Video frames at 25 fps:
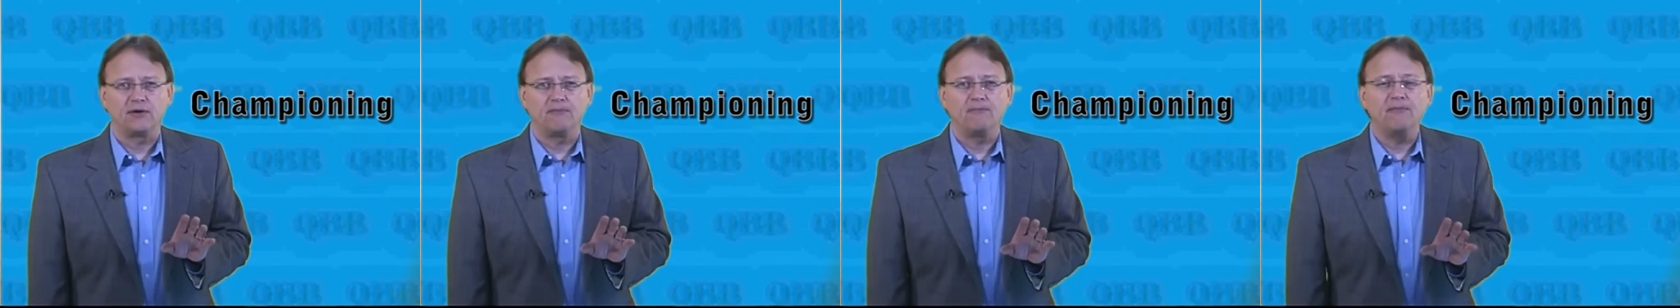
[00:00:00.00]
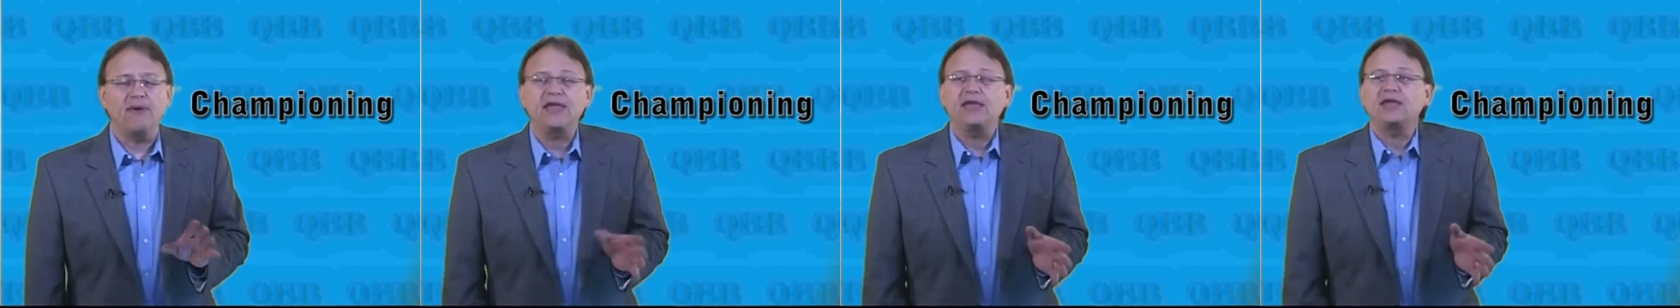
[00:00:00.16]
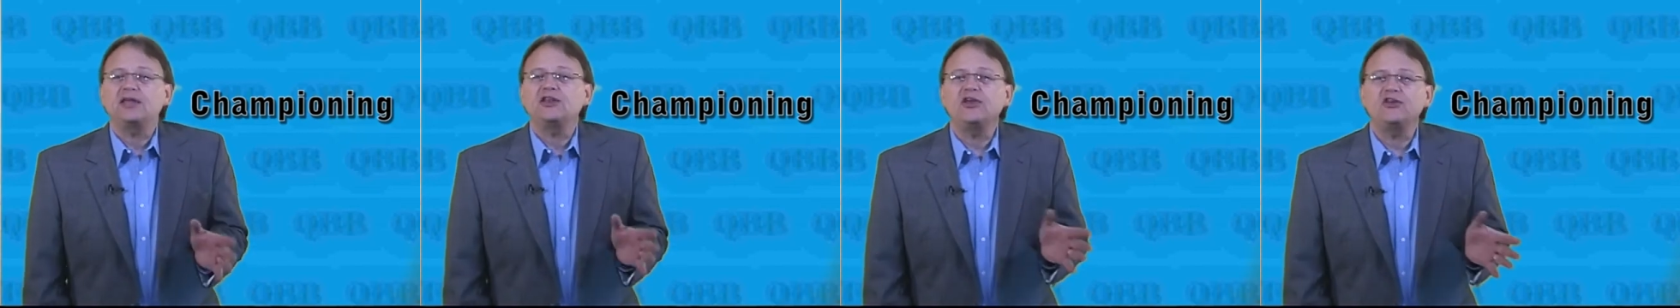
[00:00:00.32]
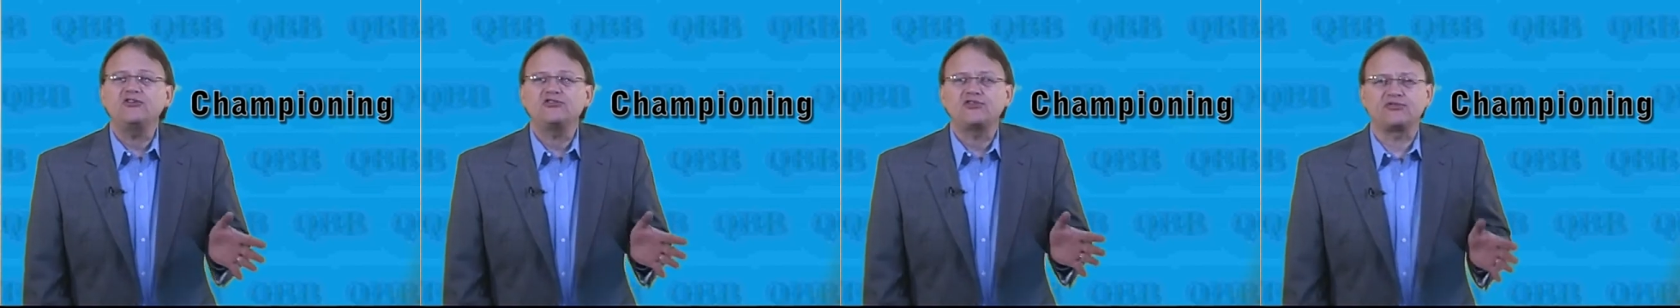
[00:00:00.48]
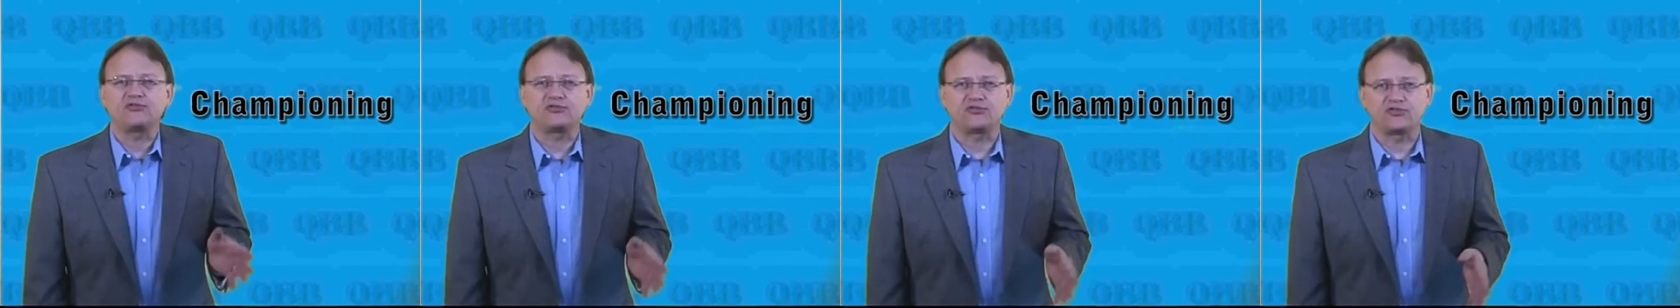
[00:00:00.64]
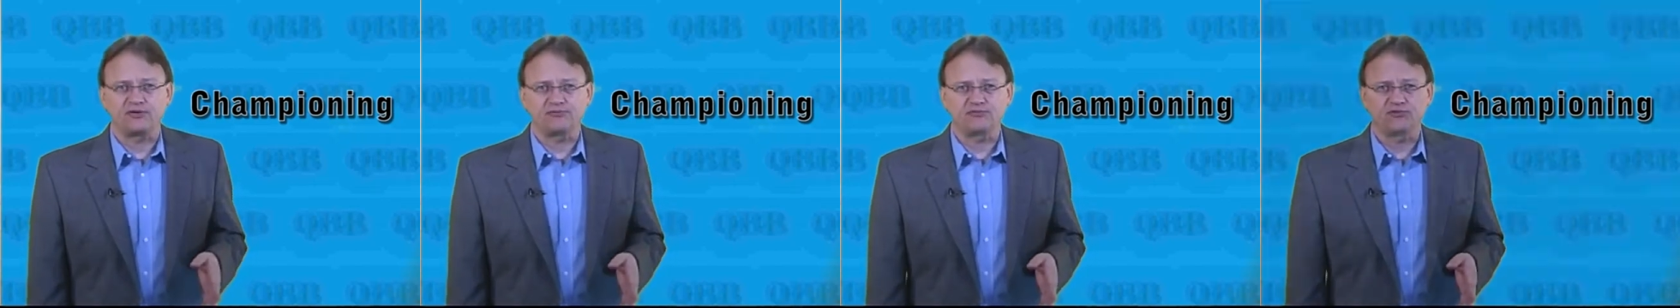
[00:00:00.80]
Make it easy
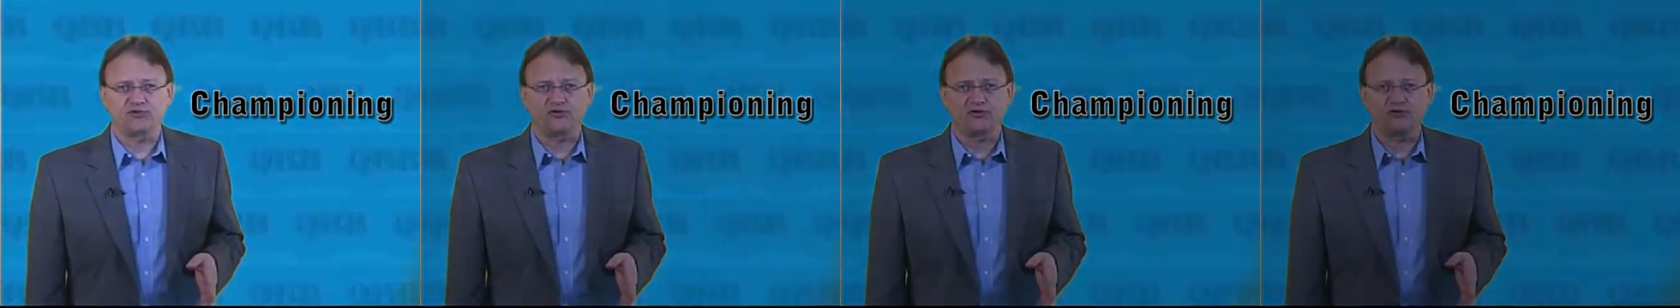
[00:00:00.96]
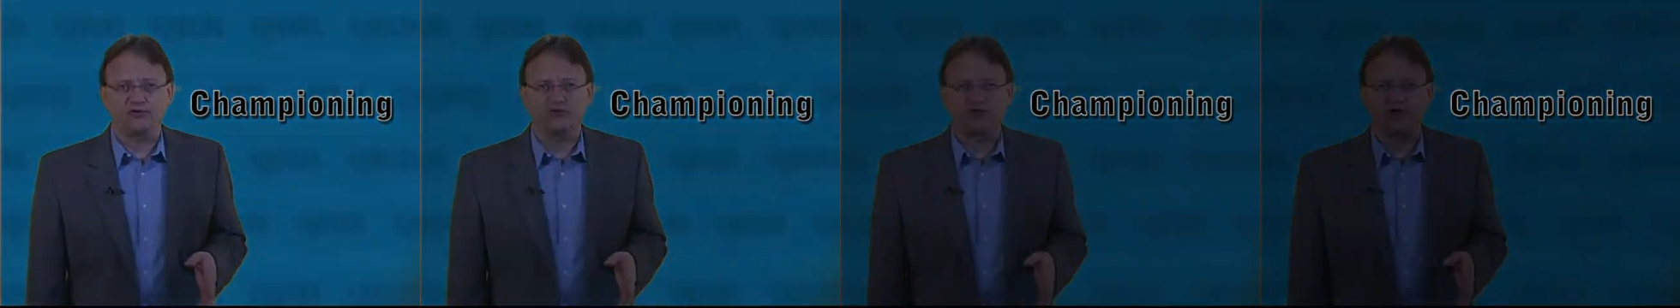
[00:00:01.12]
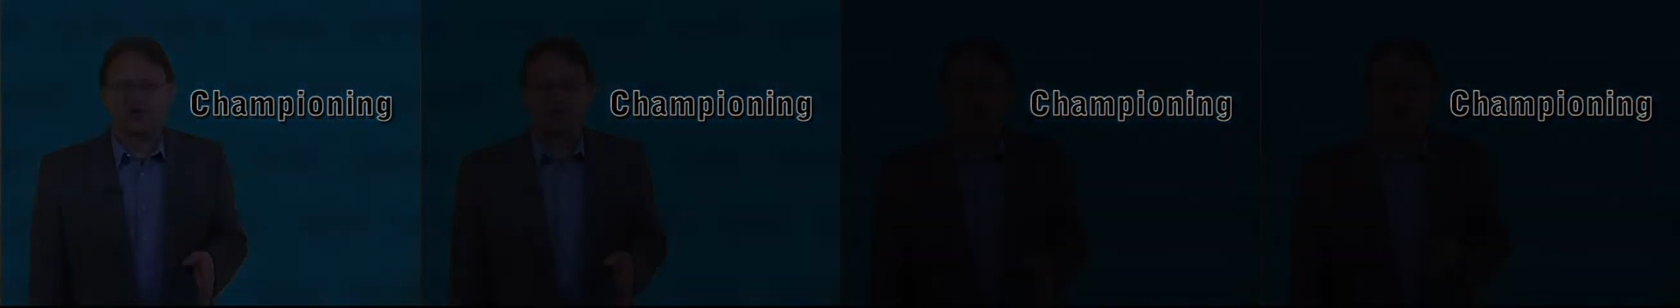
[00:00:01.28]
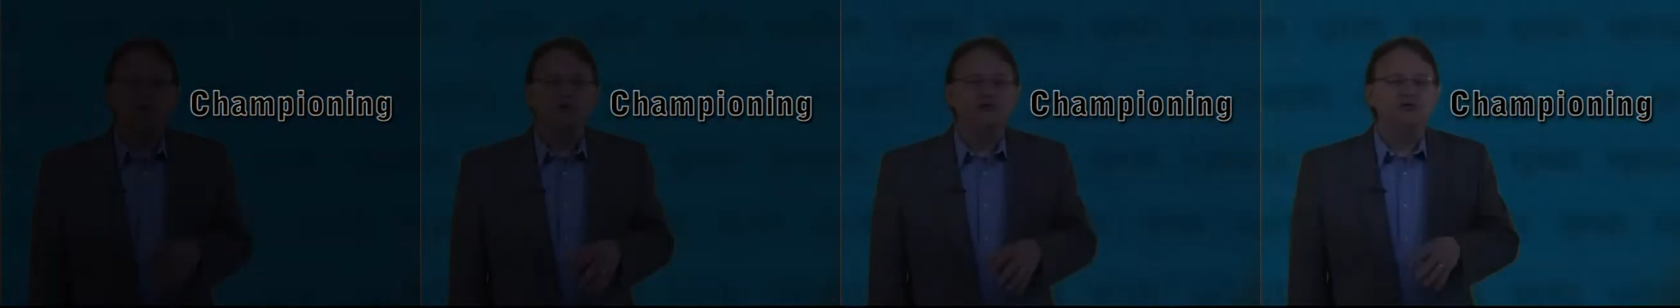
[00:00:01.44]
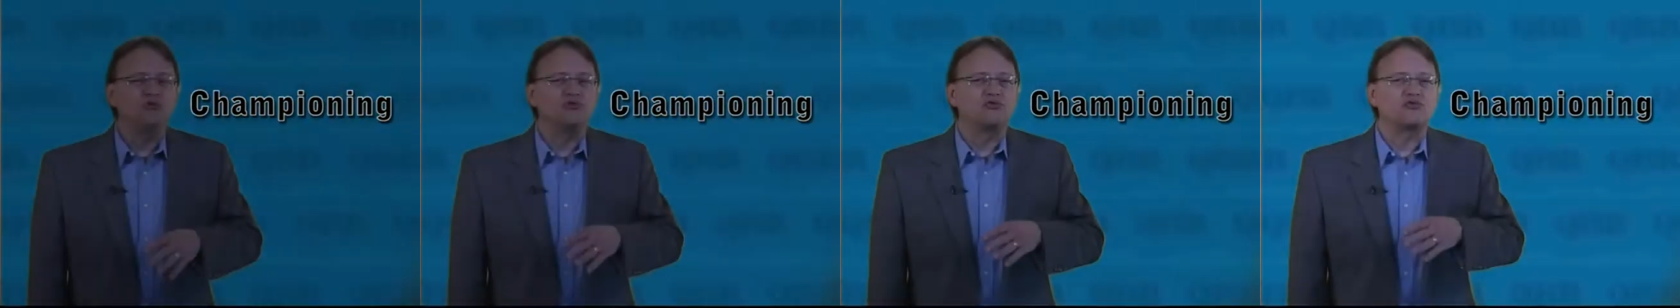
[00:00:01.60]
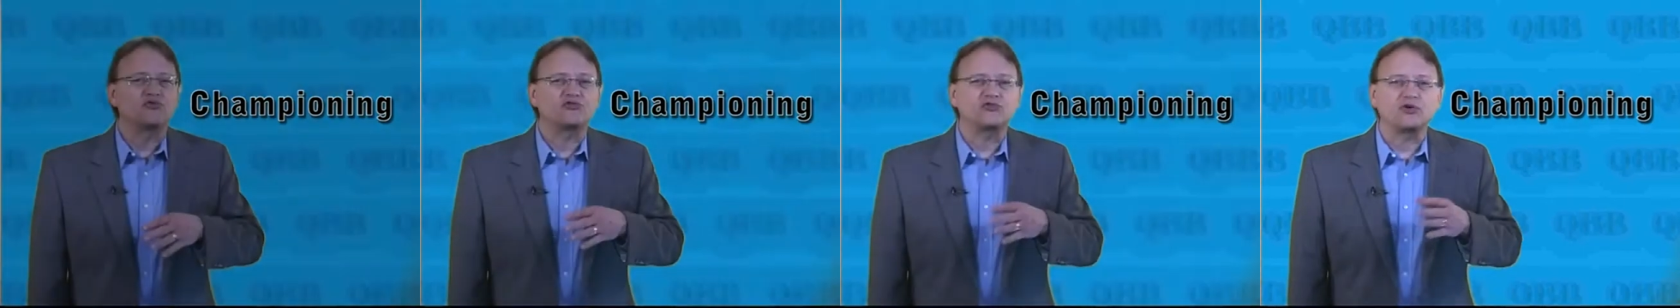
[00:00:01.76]
for them to do that.
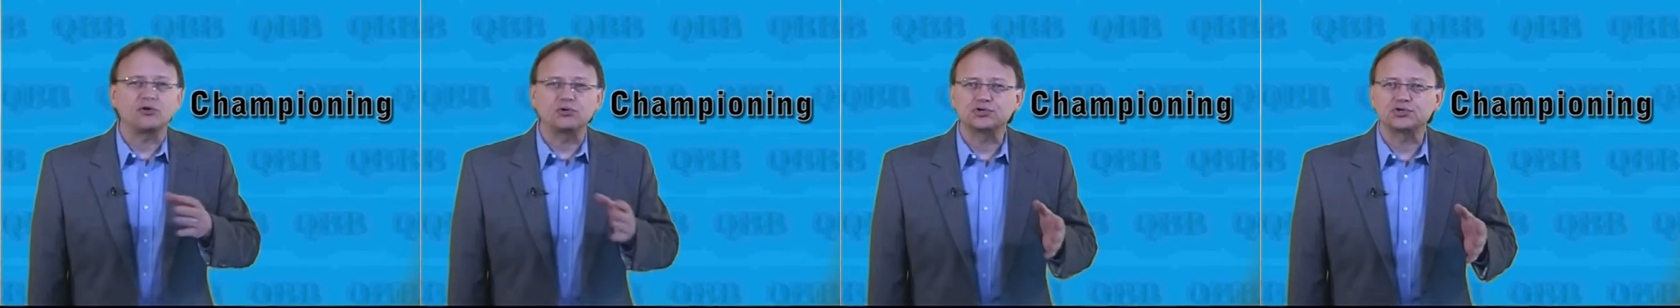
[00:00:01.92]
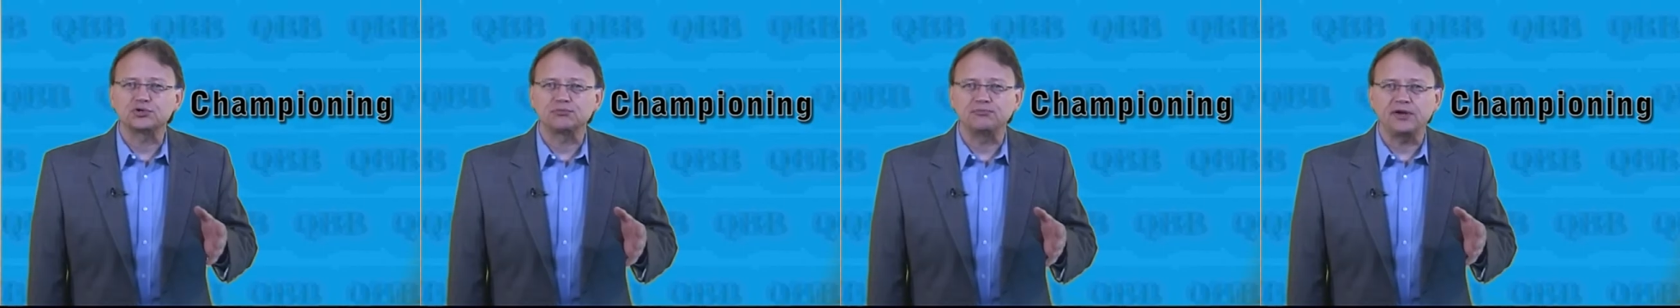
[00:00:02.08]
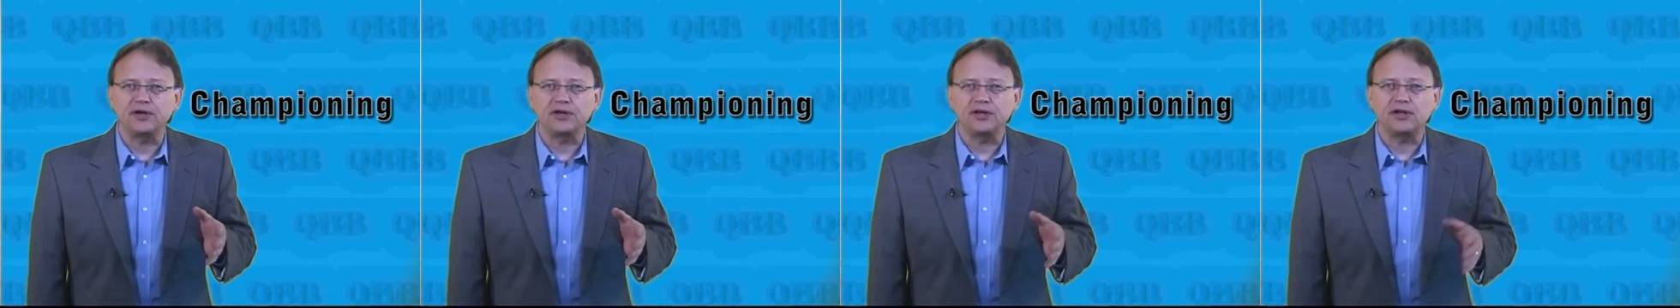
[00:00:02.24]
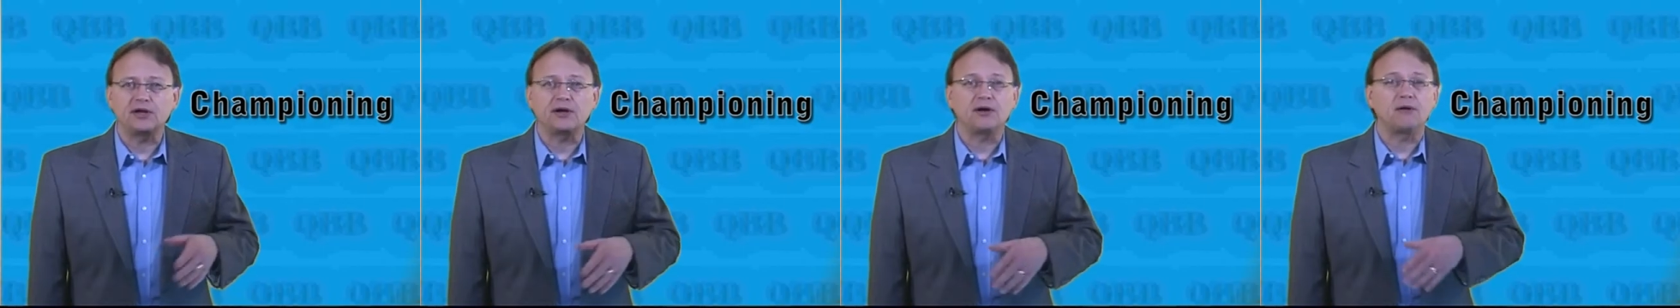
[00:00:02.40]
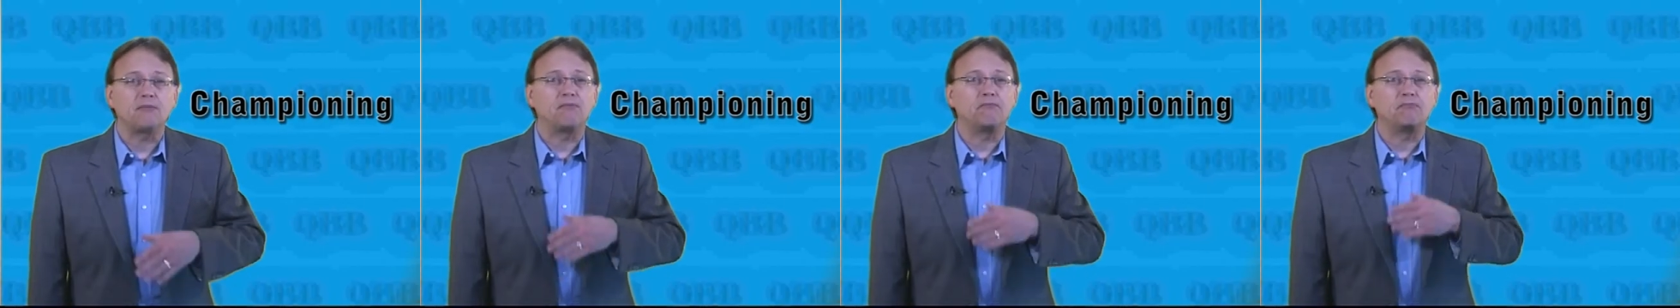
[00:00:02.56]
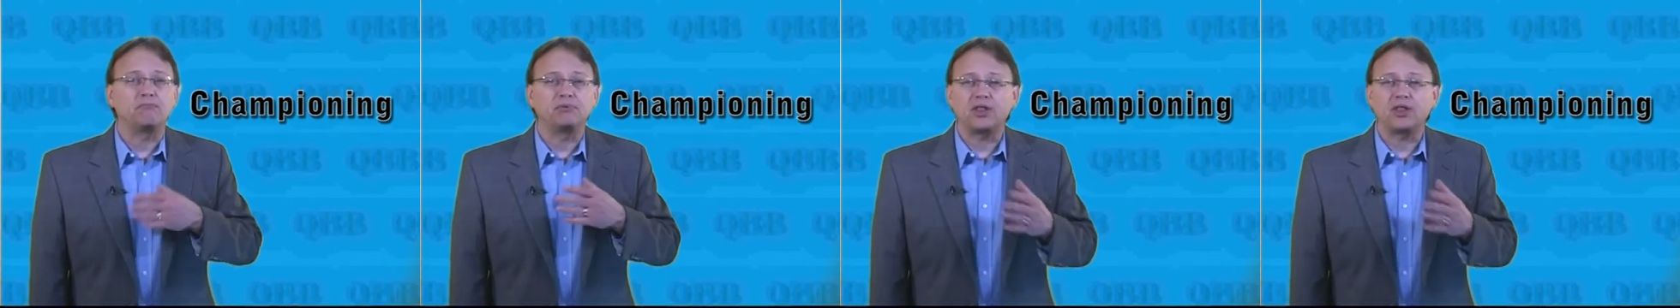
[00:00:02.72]
Use social media,